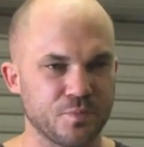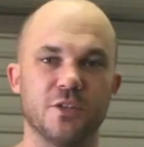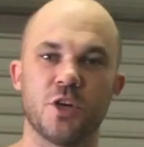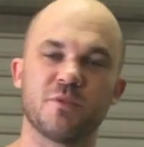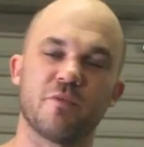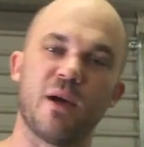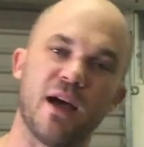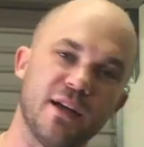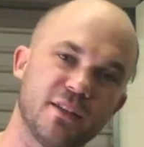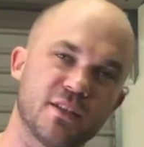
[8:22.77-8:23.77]
In terms of
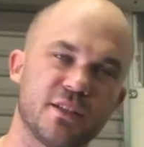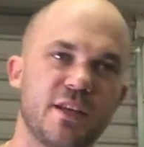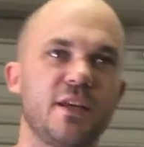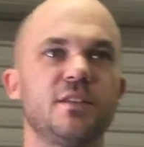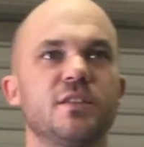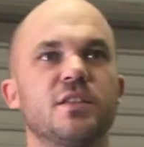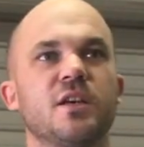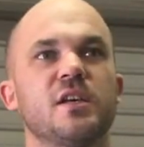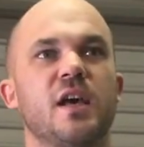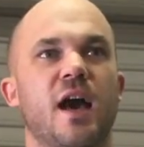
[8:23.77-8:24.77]
behind the
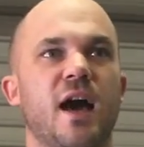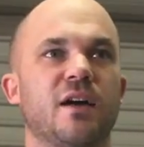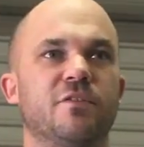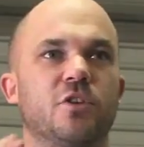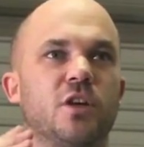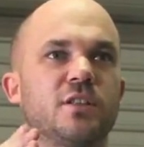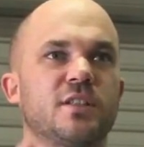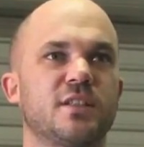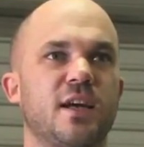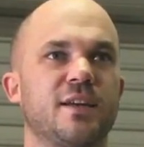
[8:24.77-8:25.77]
scenes, I've got
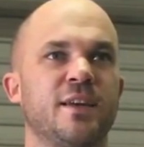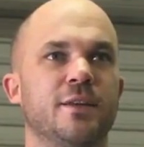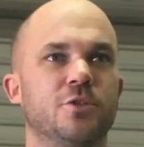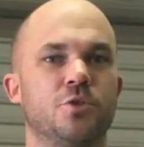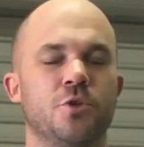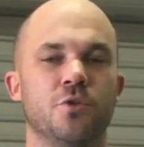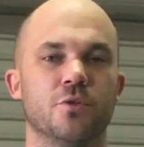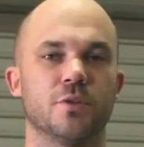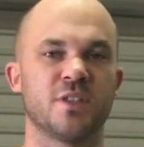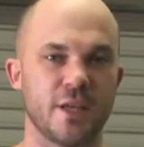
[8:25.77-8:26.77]
stuck
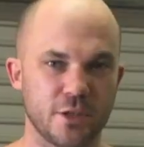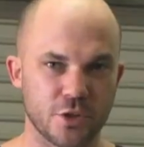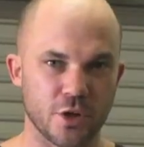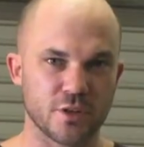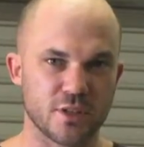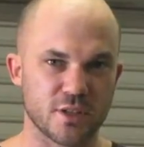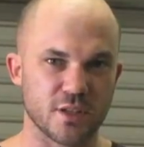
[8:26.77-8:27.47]
into t-shirt